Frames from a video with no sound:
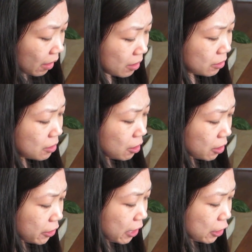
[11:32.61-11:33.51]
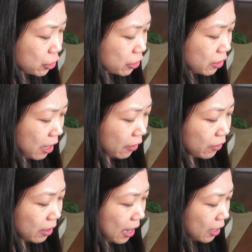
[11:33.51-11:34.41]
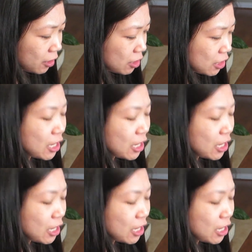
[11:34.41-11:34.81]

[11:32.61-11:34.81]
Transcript: It's good. I shouldn't have added these